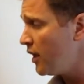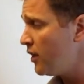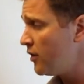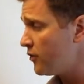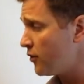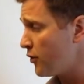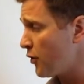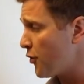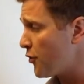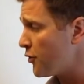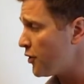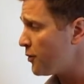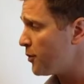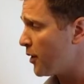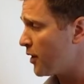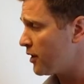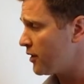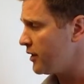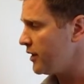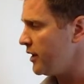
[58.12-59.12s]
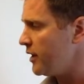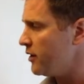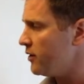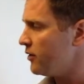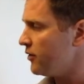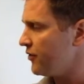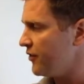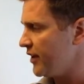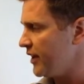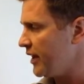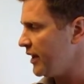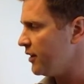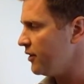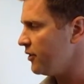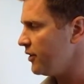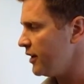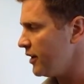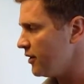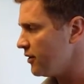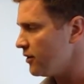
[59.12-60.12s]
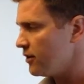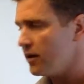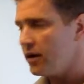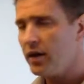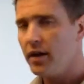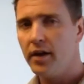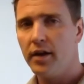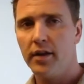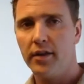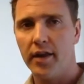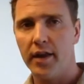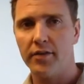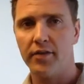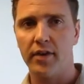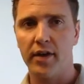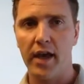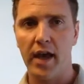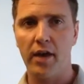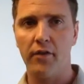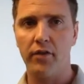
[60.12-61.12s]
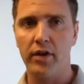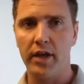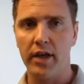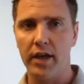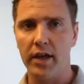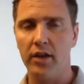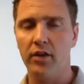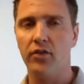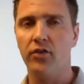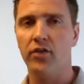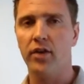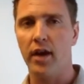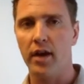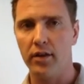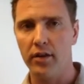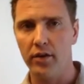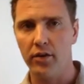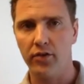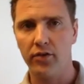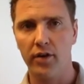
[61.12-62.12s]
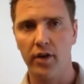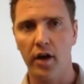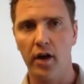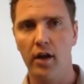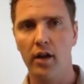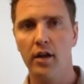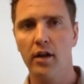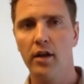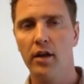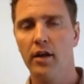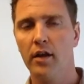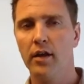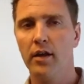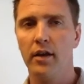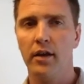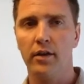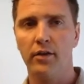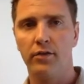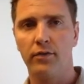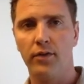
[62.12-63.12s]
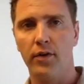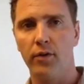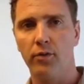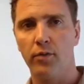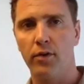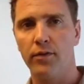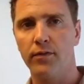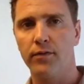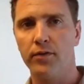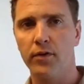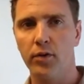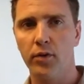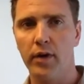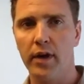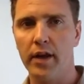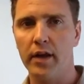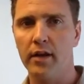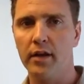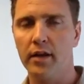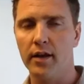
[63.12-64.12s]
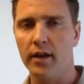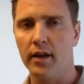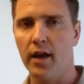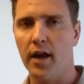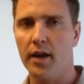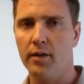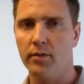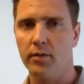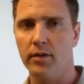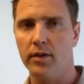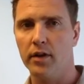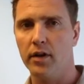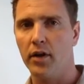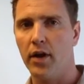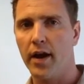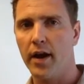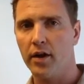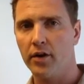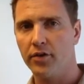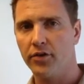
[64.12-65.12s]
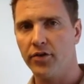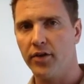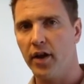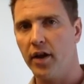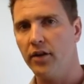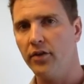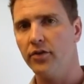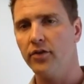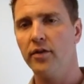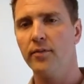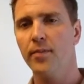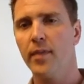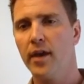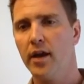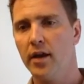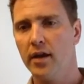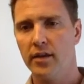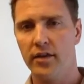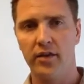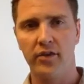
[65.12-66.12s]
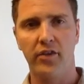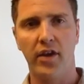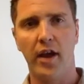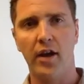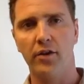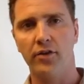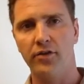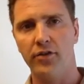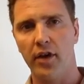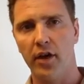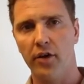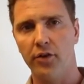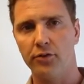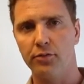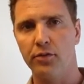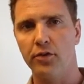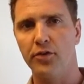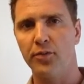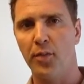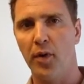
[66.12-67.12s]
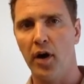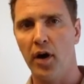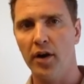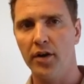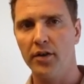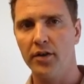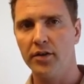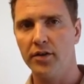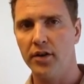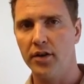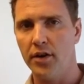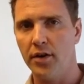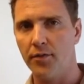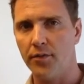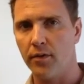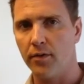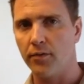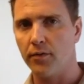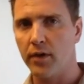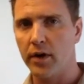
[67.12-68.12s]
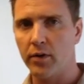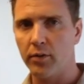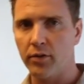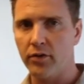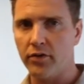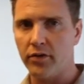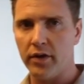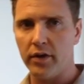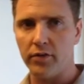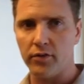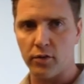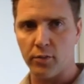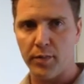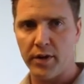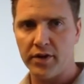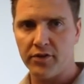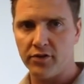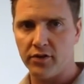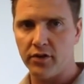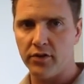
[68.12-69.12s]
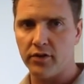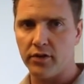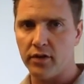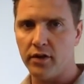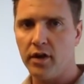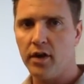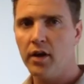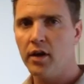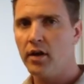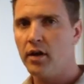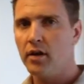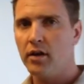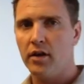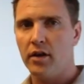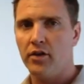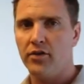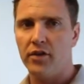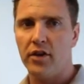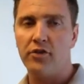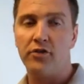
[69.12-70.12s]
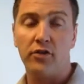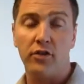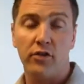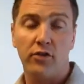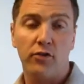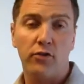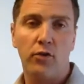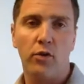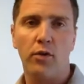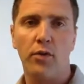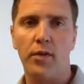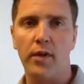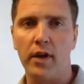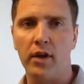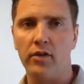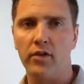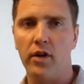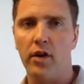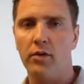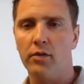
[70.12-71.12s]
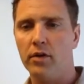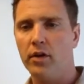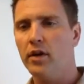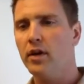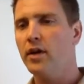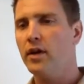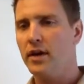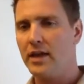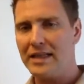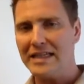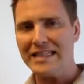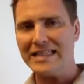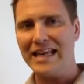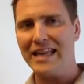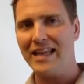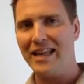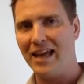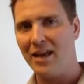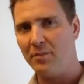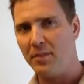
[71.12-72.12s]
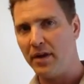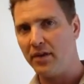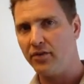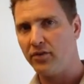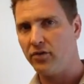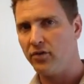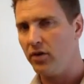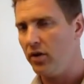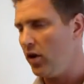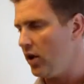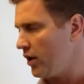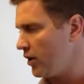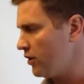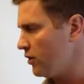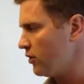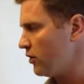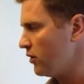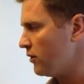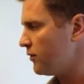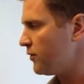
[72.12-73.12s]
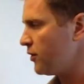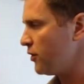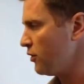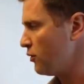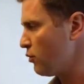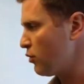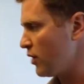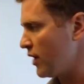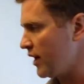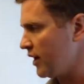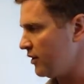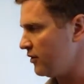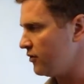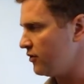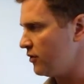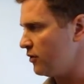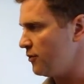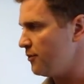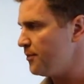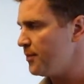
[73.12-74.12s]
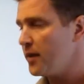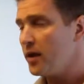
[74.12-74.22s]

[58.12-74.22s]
So the third part of the ear is the inner ear. That's a cavity inside the skull. It's filled with fluid and lined with little hair cells. These hair cells respond to different frequencies or pitches and essentially sort things out and send that message along a nerve to your brain. So